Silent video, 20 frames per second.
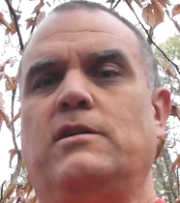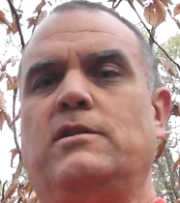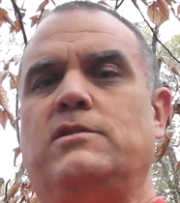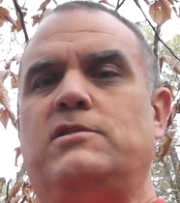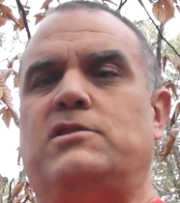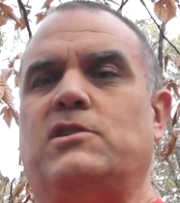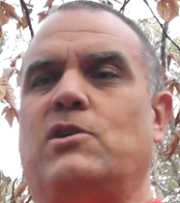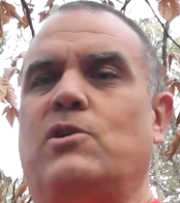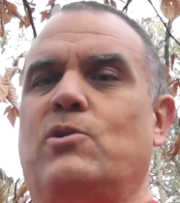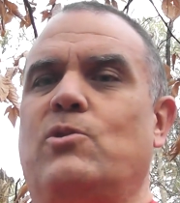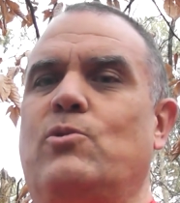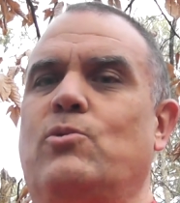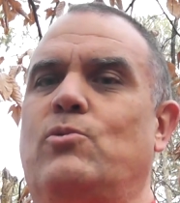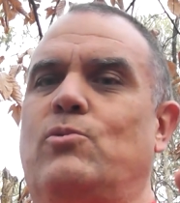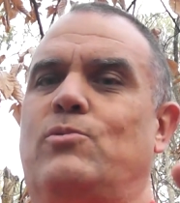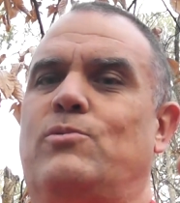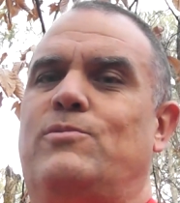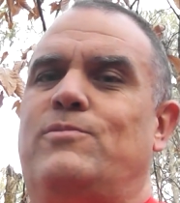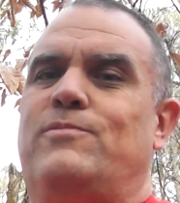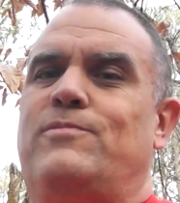
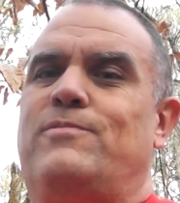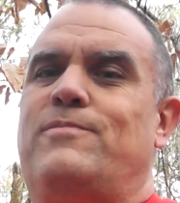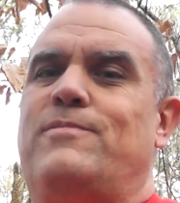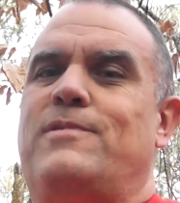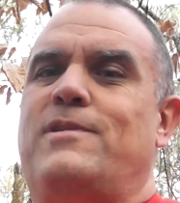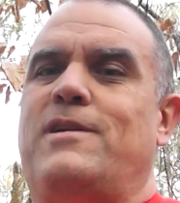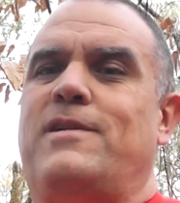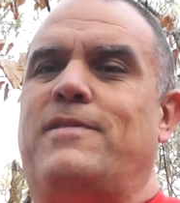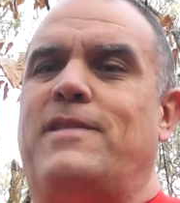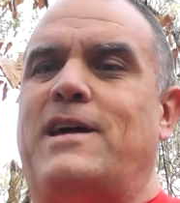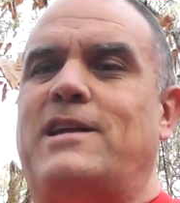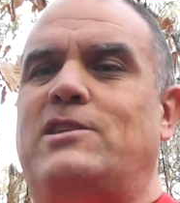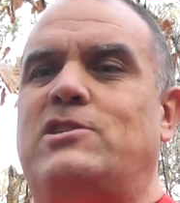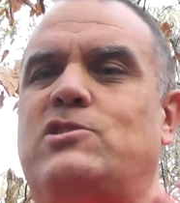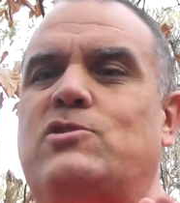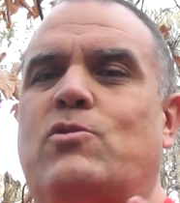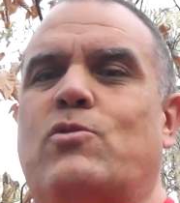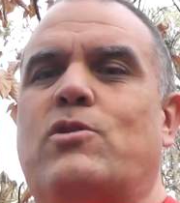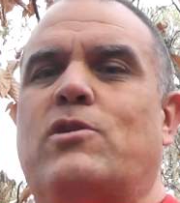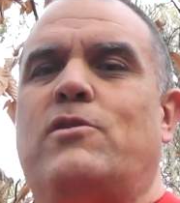So that
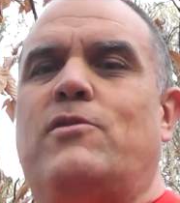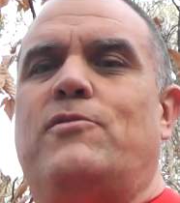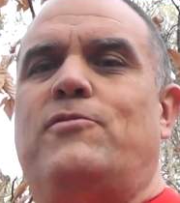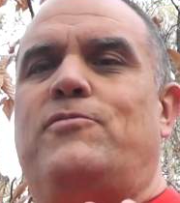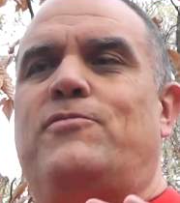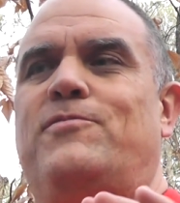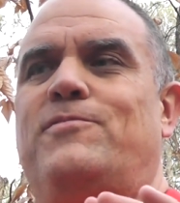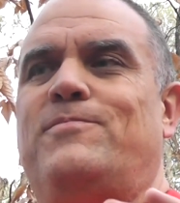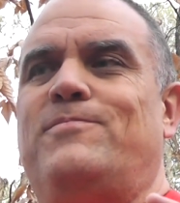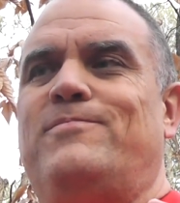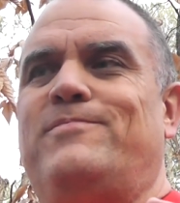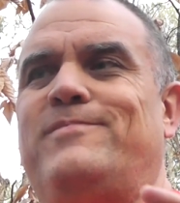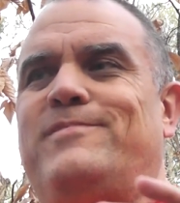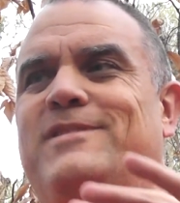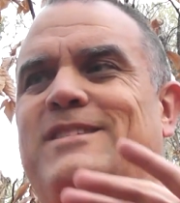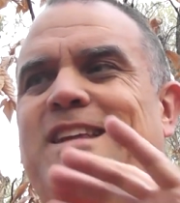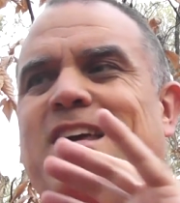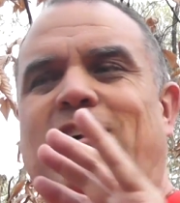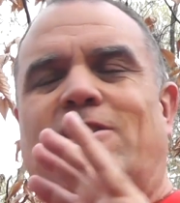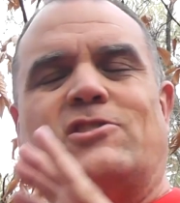sort of
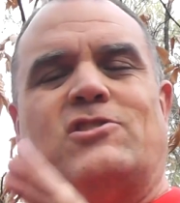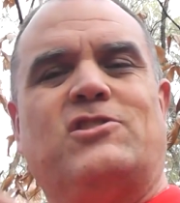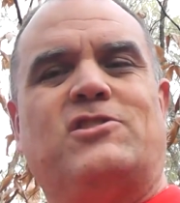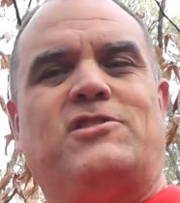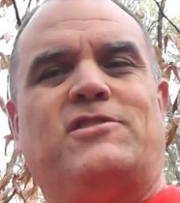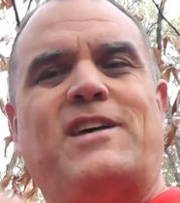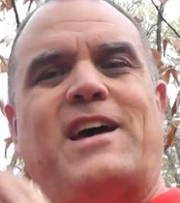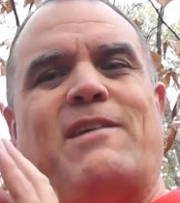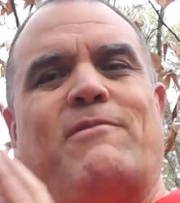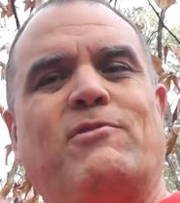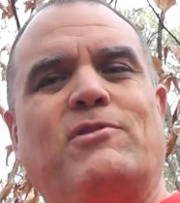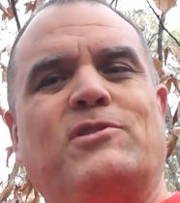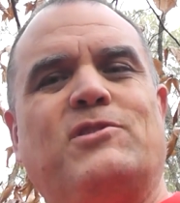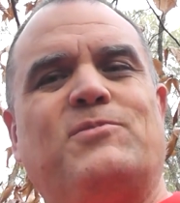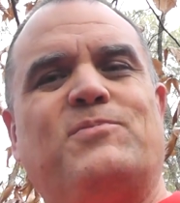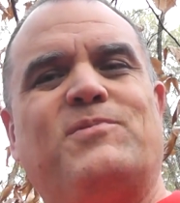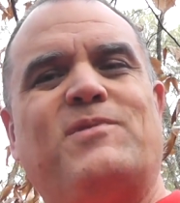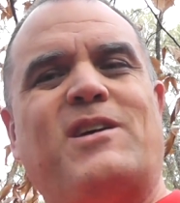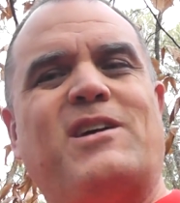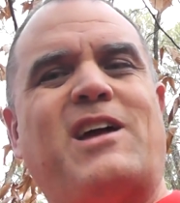tells us that one's
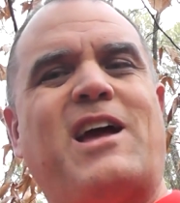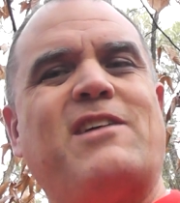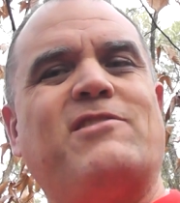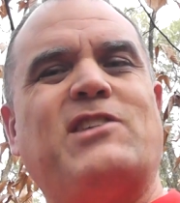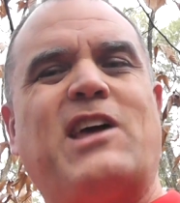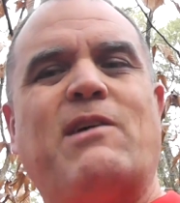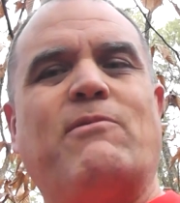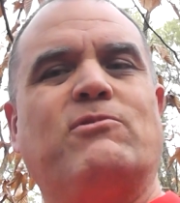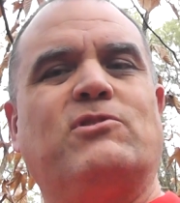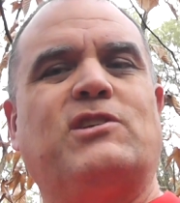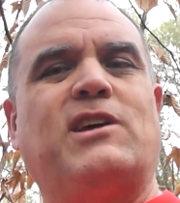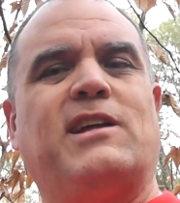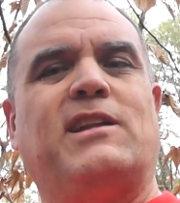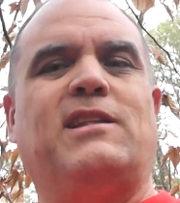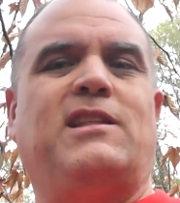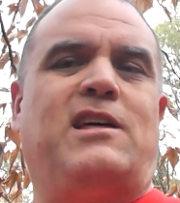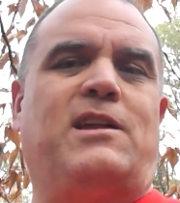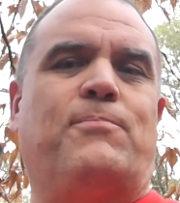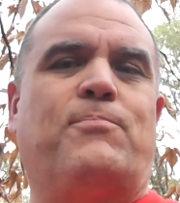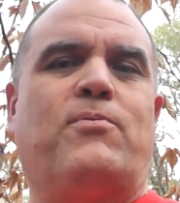got a
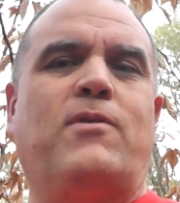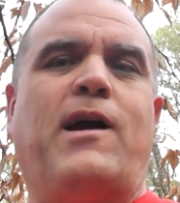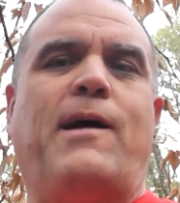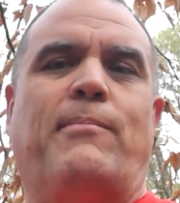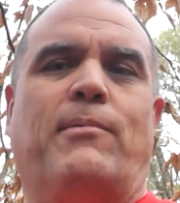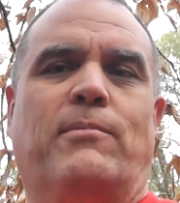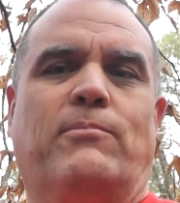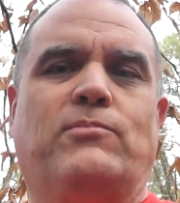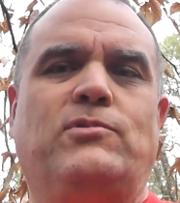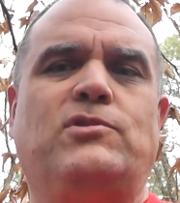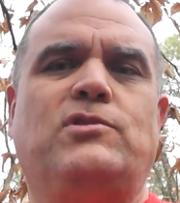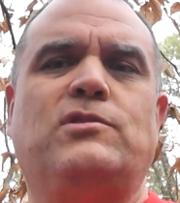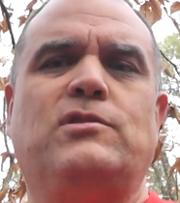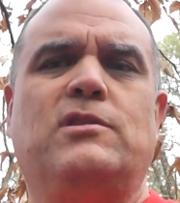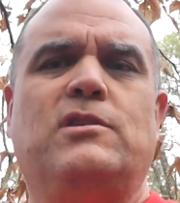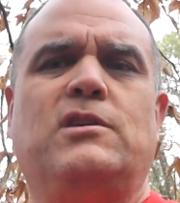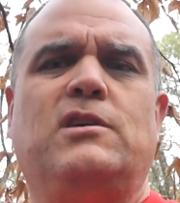lot of problems.